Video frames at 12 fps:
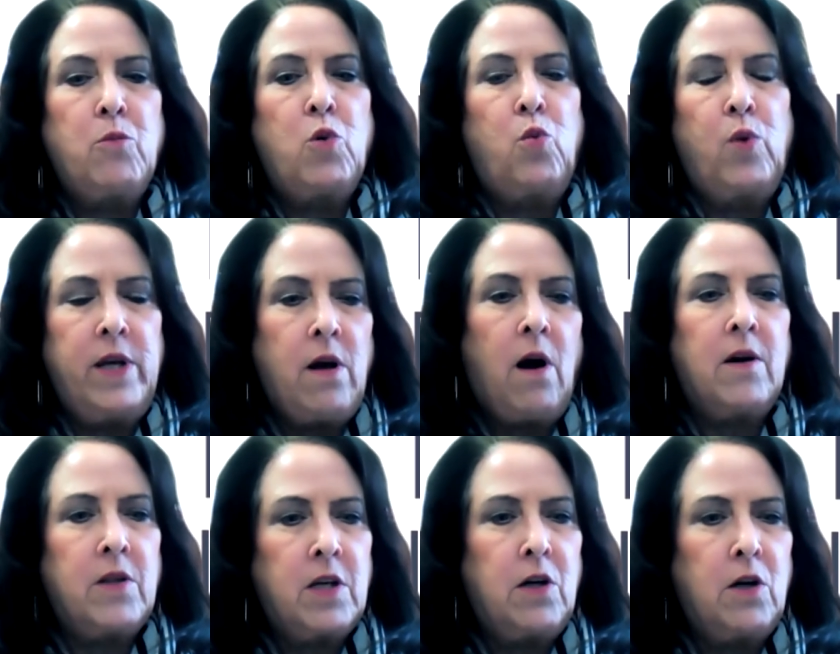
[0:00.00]
We are
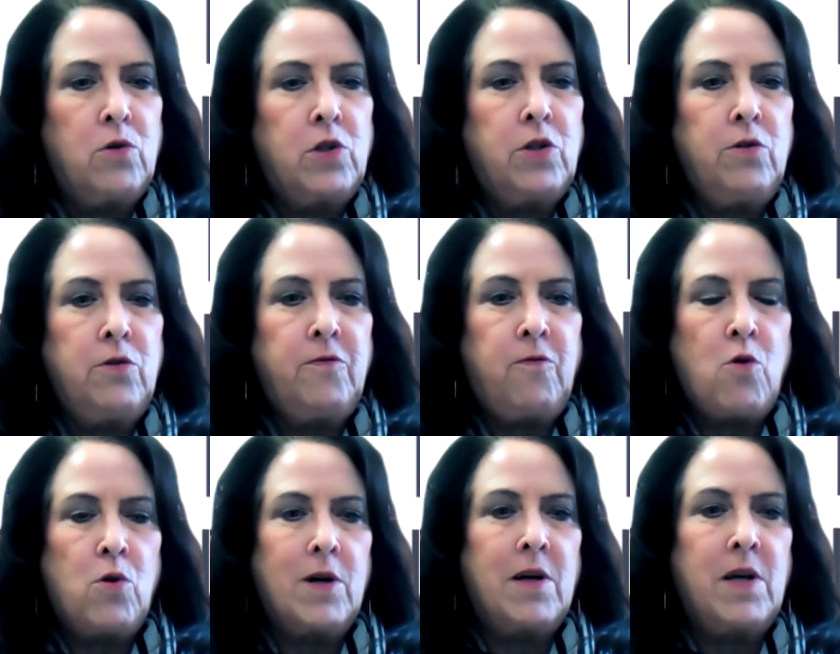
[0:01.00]
the go-to
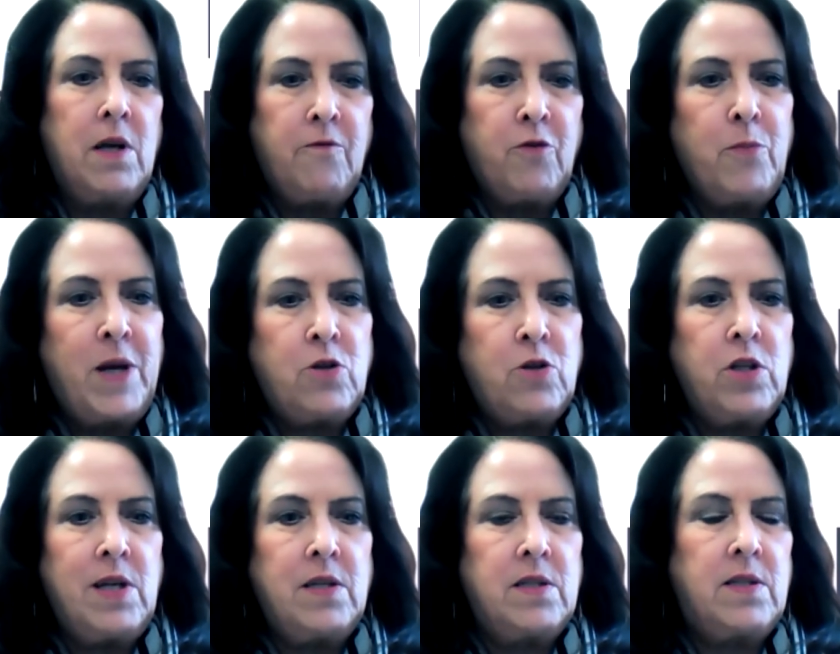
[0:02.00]
for
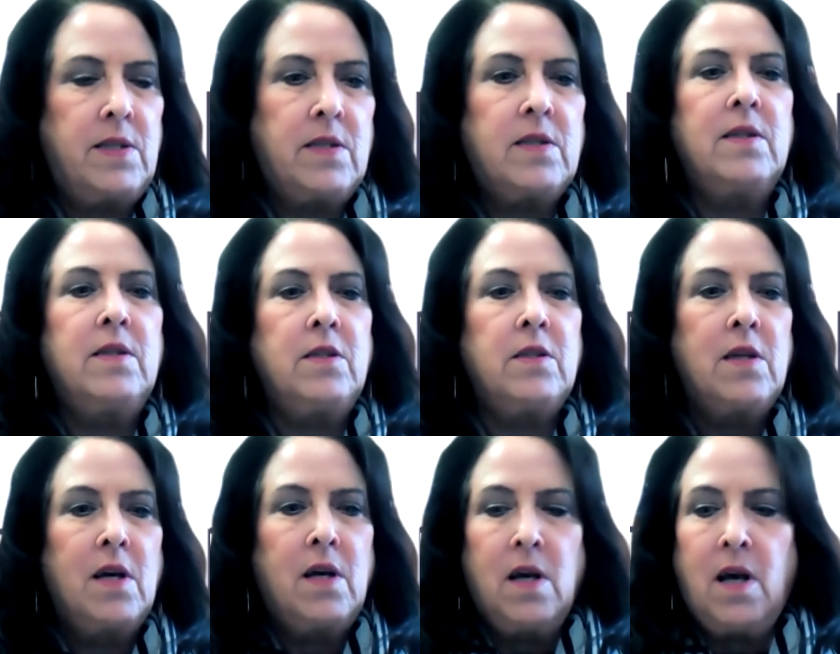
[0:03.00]
information and assistance.
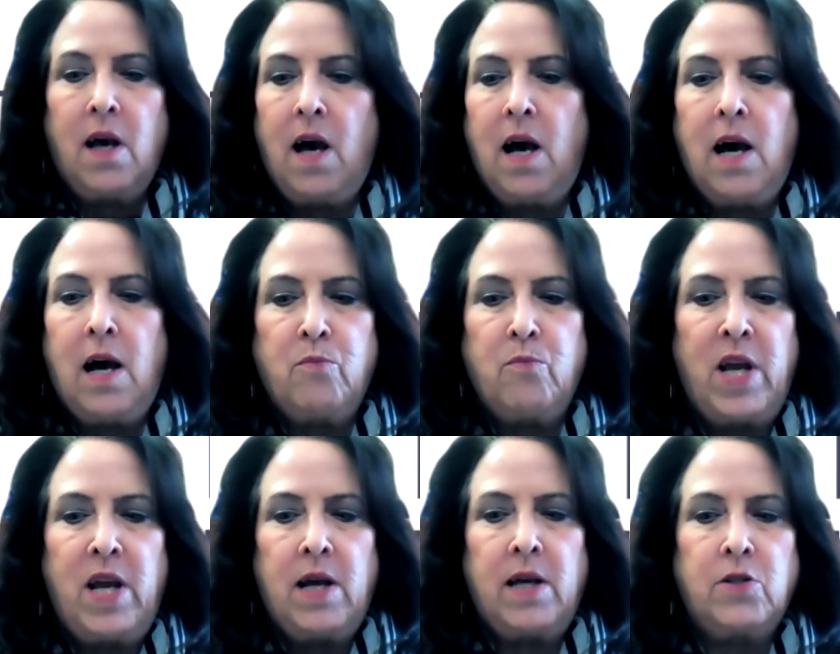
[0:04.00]

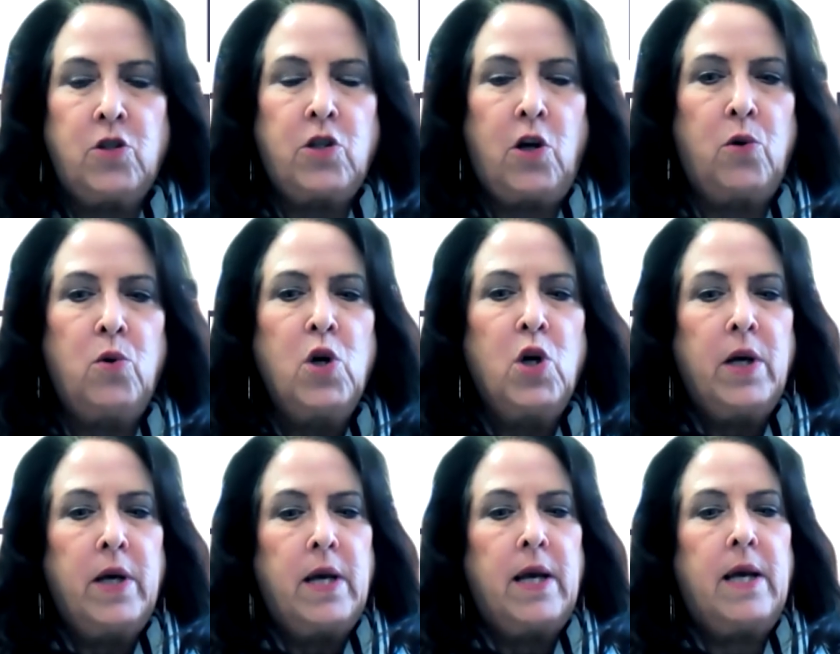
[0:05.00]
And so
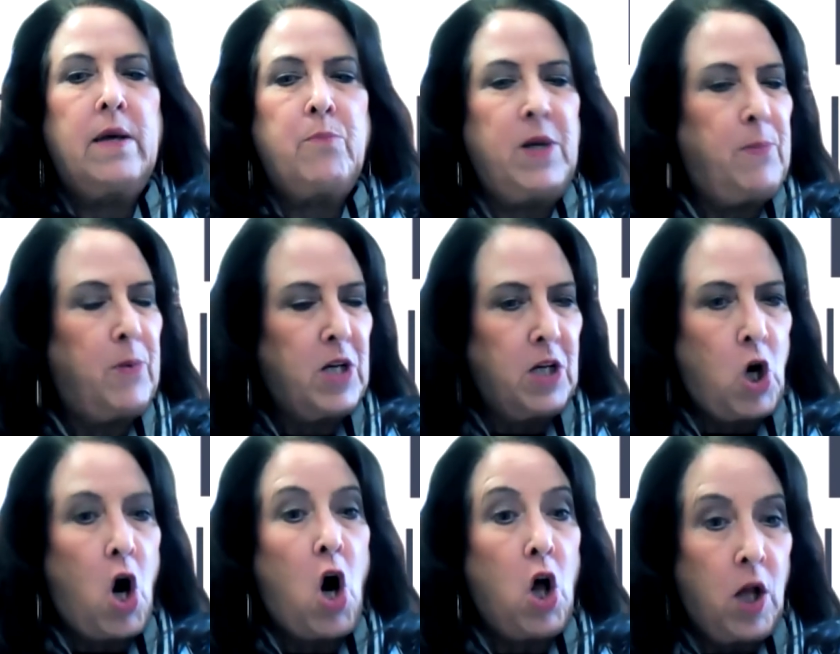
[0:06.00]
people can
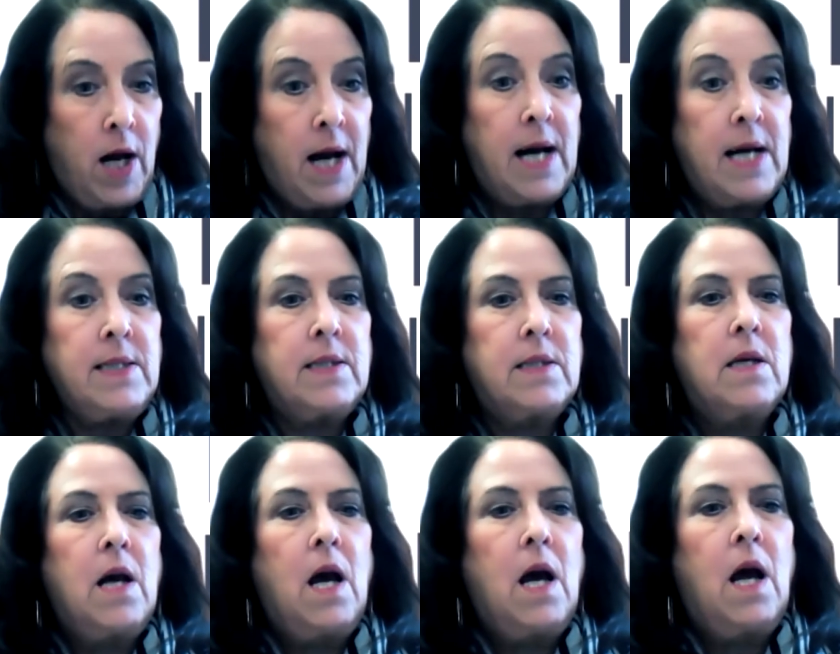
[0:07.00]
call
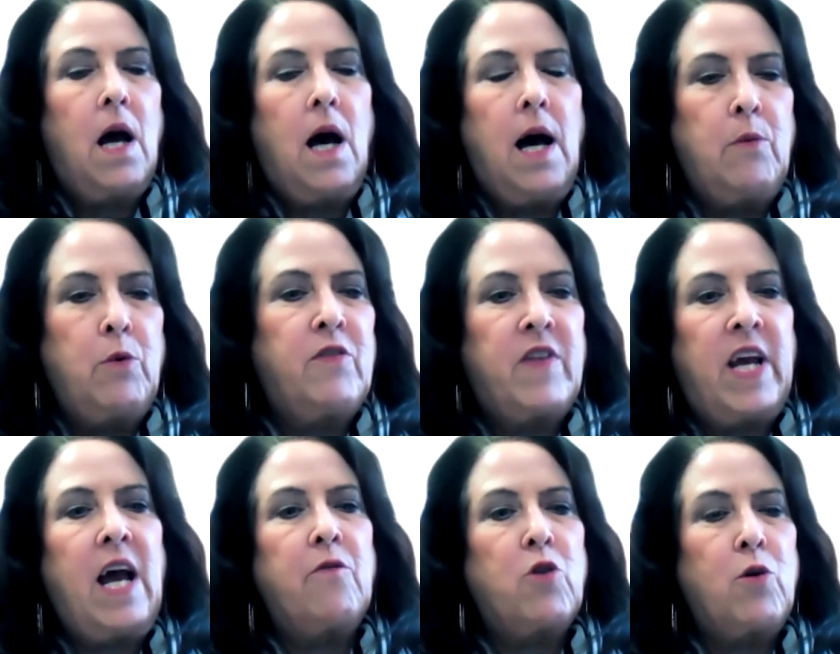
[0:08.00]
us if they
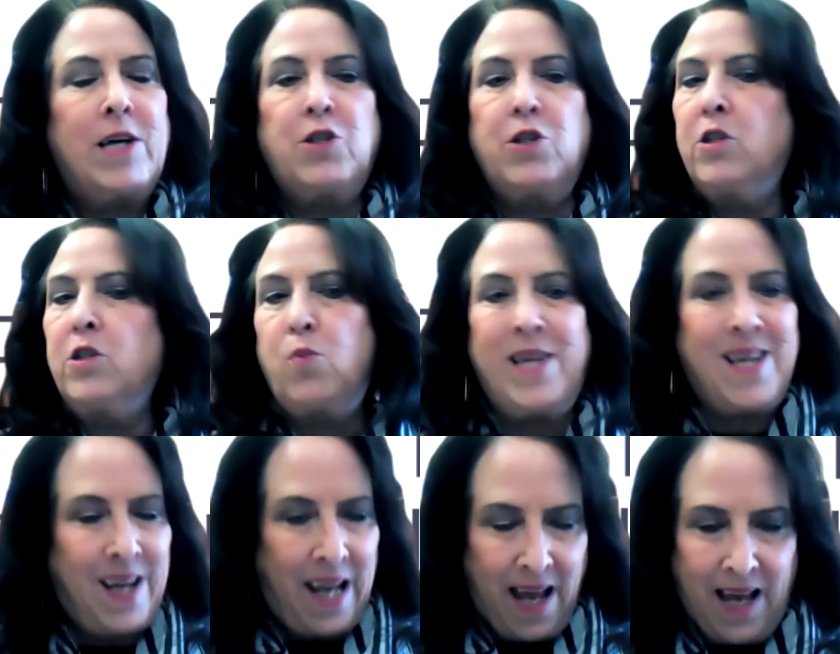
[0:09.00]
have questions. We
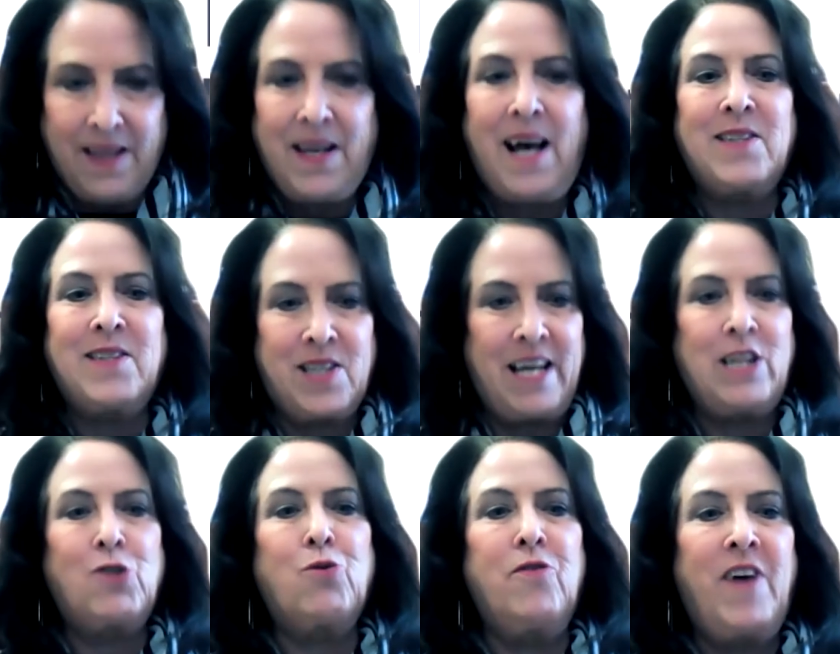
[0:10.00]
cannot
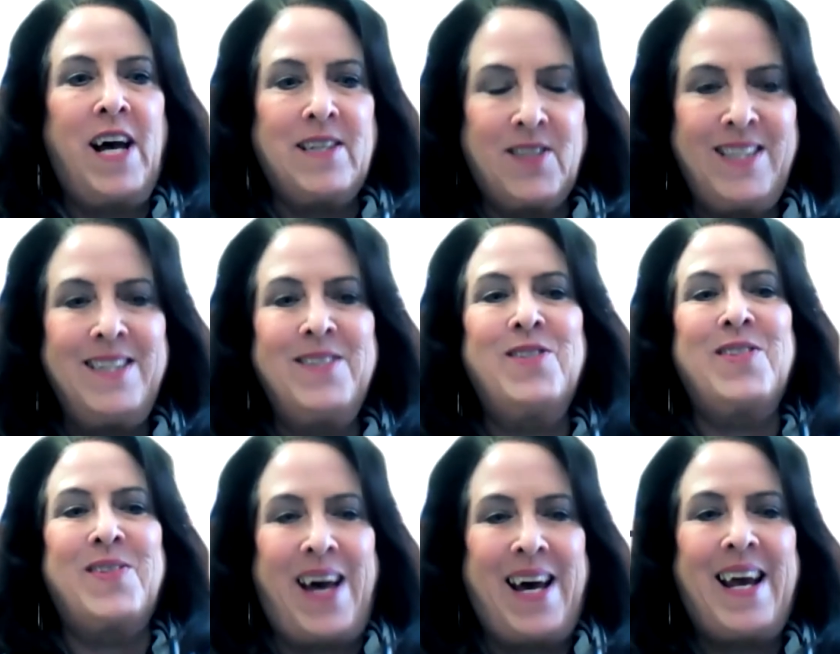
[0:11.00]
schedule vaccines.
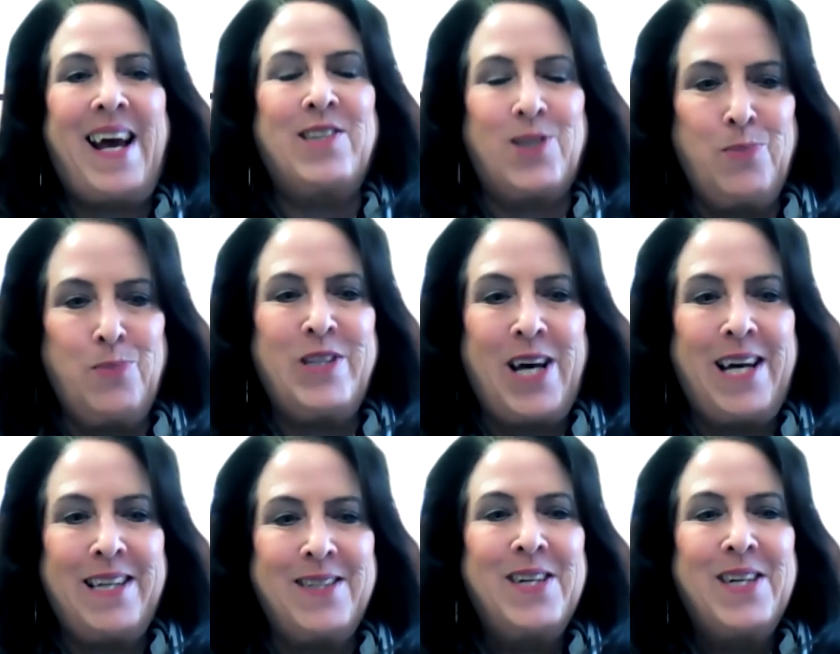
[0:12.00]
That has to be
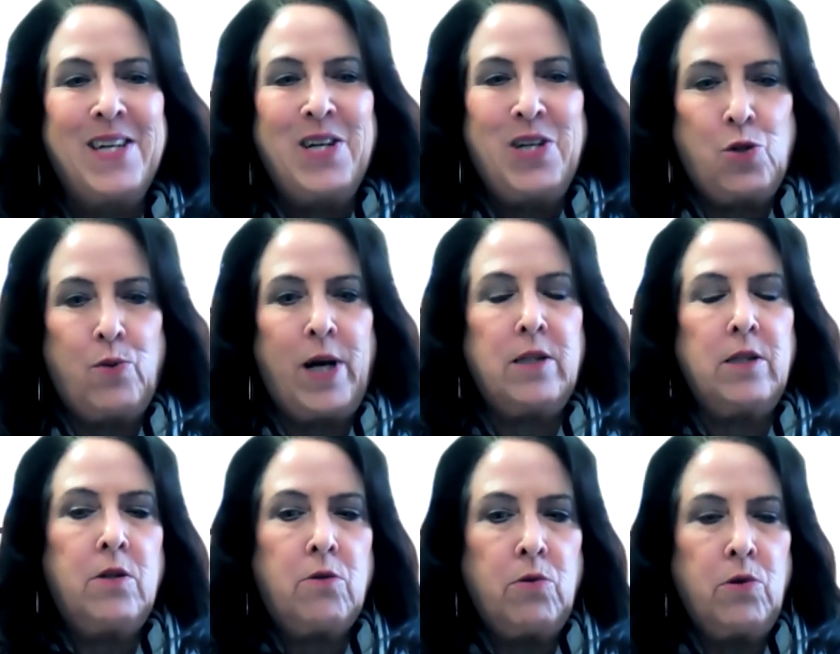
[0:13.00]
done
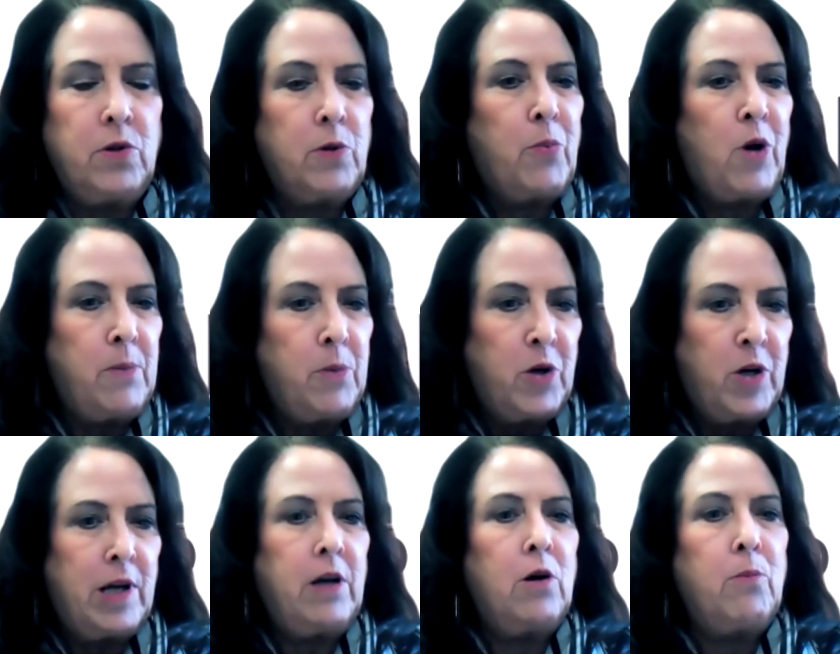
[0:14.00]
directly through their primary
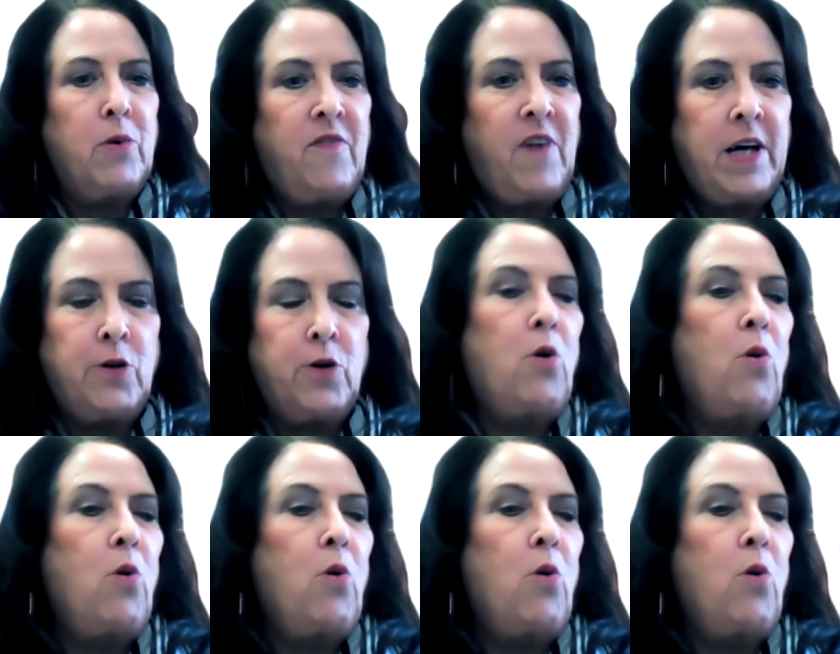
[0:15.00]
care provider